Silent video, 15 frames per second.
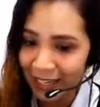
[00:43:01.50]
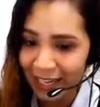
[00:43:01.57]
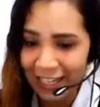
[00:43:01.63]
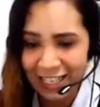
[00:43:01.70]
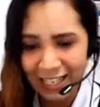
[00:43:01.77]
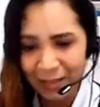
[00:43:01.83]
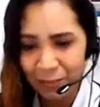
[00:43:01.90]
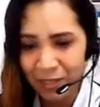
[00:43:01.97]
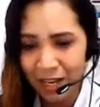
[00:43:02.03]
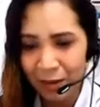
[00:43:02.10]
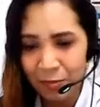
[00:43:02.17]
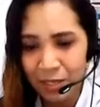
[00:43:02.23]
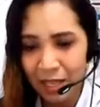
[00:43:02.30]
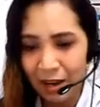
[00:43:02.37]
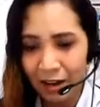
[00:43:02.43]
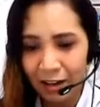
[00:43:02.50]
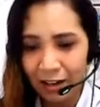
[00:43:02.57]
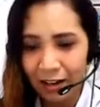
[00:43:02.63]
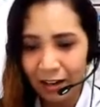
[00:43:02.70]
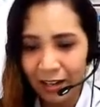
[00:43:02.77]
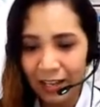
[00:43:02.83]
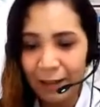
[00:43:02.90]
and sometimes they
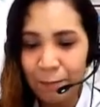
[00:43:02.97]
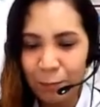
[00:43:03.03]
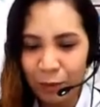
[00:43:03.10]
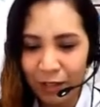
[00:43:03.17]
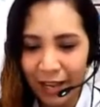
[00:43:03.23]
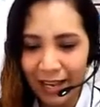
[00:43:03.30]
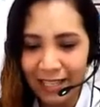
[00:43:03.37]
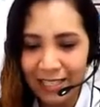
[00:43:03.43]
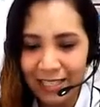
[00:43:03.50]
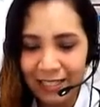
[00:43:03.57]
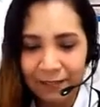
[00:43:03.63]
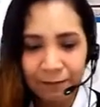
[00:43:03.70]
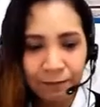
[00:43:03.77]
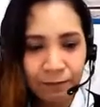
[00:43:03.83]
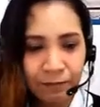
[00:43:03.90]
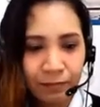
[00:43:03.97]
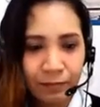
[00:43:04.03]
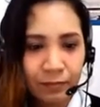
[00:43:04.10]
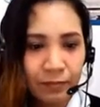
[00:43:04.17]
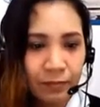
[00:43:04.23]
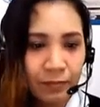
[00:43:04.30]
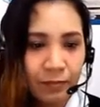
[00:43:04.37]
are impolite.
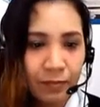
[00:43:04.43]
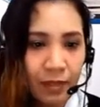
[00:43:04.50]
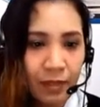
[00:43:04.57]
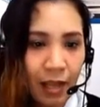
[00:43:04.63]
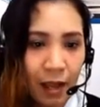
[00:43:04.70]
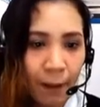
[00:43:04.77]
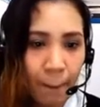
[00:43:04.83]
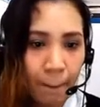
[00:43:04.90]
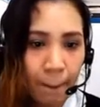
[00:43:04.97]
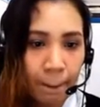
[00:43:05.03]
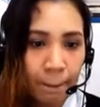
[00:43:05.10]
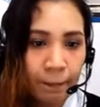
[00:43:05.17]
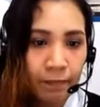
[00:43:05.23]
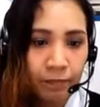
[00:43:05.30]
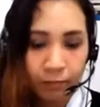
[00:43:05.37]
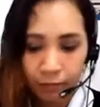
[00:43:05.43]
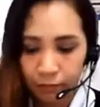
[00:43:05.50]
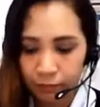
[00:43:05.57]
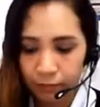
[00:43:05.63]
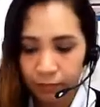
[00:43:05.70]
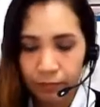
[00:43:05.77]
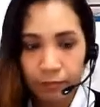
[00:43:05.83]
No,
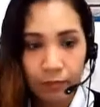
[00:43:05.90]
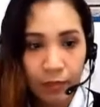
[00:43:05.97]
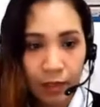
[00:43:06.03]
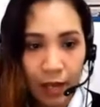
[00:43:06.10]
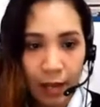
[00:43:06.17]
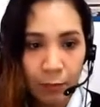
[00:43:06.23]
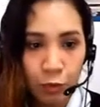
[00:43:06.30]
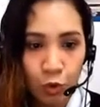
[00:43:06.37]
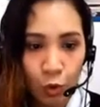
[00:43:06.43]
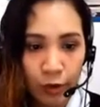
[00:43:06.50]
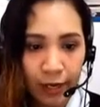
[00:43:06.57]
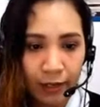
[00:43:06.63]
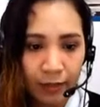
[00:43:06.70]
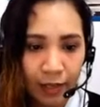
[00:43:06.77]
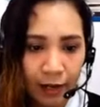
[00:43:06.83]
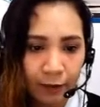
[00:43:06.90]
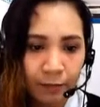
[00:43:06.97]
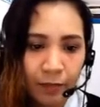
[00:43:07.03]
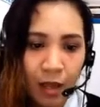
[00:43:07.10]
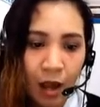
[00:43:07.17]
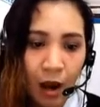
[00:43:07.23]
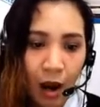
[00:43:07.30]
I'm sorry there.
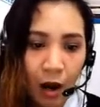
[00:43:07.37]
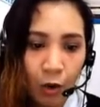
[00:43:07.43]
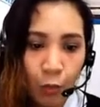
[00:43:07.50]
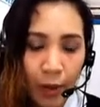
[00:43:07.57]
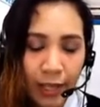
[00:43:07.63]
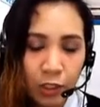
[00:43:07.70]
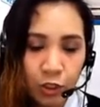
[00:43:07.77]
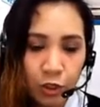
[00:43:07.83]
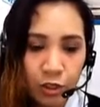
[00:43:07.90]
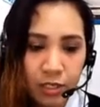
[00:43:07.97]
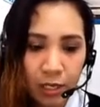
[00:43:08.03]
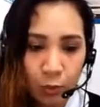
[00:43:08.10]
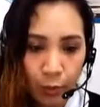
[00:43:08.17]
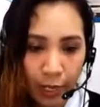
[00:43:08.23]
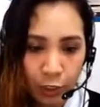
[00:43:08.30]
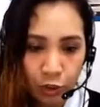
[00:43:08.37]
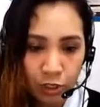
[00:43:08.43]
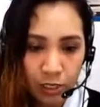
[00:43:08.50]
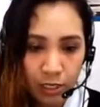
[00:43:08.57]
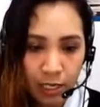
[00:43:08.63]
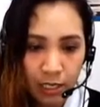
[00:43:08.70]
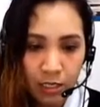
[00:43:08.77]
Are waiters and
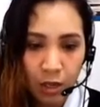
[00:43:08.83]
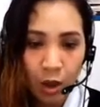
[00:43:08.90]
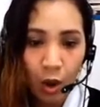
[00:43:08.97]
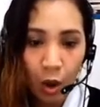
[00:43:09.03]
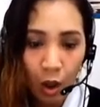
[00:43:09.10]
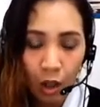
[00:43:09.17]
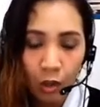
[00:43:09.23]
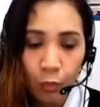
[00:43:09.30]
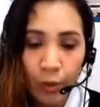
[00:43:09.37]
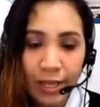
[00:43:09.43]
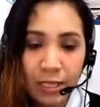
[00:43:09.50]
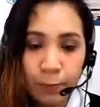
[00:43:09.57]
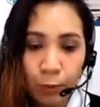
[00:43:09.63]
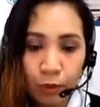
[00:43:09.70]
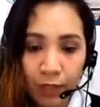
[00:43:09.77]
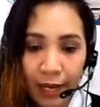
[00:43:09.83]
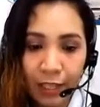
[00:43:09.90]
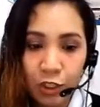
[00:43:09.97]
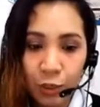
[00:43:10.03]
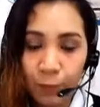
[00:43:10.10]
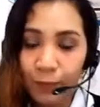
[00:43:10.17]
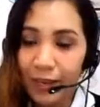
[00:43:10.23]
waitresses always
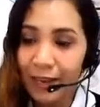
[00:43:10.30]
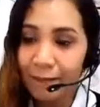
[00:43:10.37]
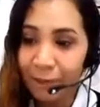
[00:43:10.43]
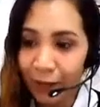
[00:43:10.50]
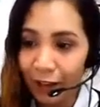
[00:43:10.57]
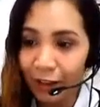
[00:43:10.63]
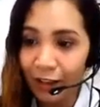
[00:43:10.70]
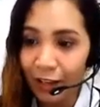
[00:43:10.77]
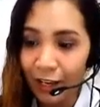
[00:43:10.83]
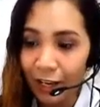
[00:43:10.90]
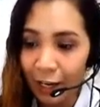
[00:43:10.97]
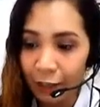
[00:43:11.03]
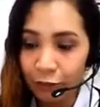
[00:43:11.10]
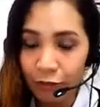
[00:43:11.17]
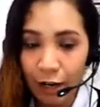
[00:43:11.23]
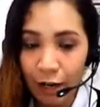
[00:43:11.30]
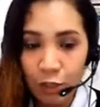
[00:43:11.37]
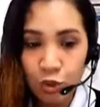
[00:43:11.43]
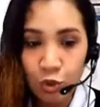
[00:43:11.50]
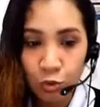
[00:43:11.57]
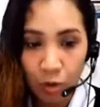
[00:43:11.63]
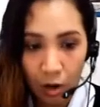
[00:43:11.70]
polite to people in
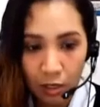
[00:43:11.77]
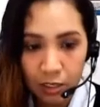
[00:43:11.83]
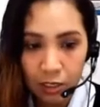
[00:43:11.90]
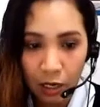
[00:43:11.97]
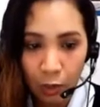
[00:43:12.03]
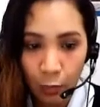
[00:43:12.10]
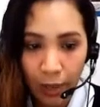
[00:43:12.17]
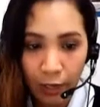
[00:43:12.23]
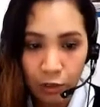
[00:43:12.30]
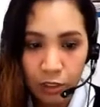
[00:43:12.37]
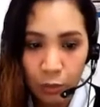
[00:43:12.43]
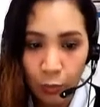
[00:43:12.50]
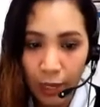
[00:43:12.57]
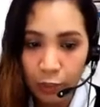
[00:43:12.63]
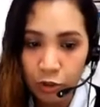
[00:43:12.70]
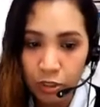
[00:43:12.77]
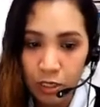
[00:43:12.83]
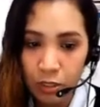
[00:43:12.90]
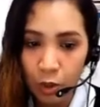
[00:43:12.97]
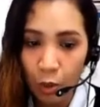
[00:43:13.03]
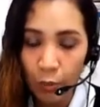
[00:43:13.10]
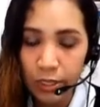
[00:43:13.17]
restaurants? Are waiters and
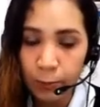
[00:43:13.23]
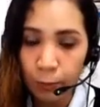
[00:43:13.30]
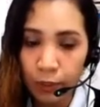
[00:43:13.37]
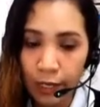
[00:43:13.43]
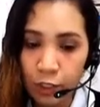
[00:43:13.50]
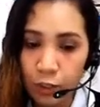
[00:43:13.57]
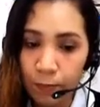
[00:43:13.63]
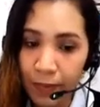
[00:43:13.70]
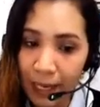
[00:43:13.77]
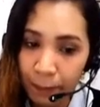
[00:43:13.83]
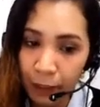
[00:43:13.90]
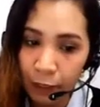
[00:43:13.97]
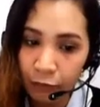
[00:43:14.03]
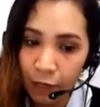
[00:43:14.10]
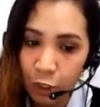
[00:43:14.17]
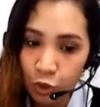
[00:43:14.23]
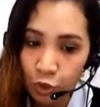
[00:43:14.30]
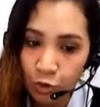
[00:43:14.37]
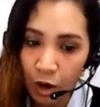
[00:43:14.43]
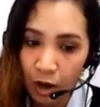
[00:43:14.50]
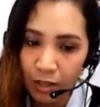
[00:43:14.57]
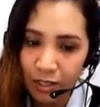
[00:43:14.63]
waitresses always polite to people in
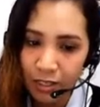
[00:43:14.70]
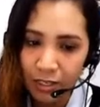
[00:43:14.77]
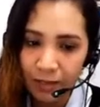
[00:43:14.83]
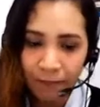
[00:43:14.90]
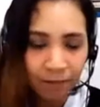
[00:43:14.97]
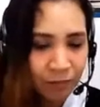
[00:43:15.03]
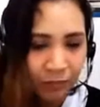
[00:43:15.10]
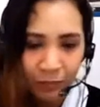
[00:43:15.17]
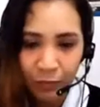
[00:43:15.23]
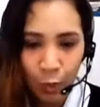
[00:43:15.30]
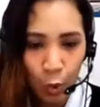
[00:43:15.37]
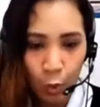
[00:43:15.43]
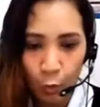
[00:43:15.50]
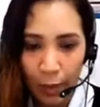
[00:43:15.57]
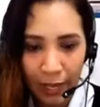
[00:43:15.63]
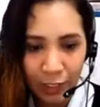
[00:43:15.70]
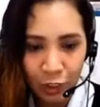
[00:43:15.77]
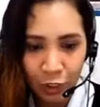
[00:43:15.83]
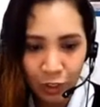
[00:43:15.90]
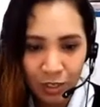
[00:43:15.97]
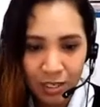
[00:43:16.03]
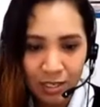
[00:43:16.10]
restaurants? No,
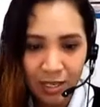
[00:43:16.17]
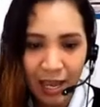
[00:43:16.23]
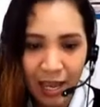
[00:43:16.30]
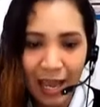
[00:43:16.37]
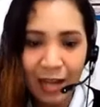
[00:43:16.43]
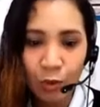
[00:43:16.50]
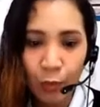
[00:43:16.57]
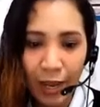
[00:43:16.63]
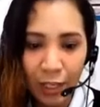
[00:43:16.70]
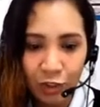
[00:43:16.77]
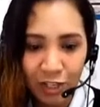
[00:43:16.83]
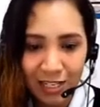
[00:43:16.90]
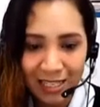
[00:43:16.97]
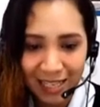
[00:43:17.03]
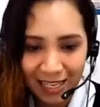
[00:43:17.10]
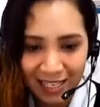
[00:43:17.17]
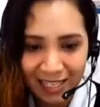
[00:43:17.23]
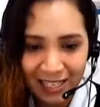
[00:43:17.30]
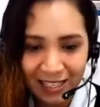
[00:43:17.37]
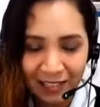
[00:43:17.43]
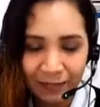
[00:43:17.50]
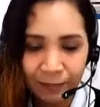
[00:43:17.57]
No waitress
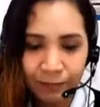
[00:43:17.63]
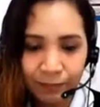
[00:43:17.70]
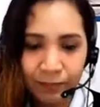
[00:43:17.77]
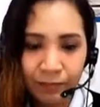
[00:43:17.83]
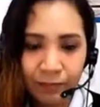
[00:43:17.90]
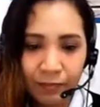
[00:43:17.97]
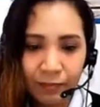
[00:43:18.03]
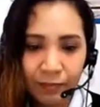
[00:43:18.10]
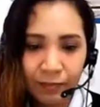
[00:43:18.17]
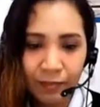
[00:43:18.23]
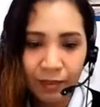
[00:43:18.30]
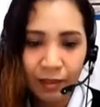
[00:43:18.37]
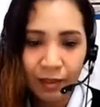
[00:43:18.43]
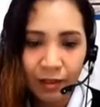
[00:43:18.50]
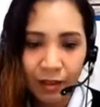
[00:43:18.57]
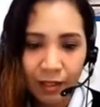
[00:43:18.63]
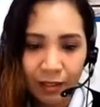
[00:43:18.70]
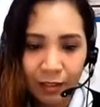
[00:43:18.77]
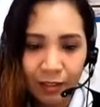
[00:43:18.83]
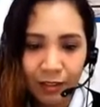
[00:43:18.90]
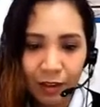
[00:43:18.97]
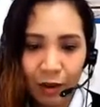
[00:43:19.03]
and no
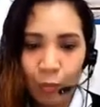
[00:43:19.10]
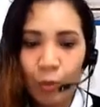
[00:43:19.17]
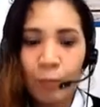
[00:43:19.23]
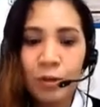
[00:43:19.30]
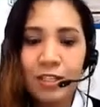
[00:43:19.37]
waitress and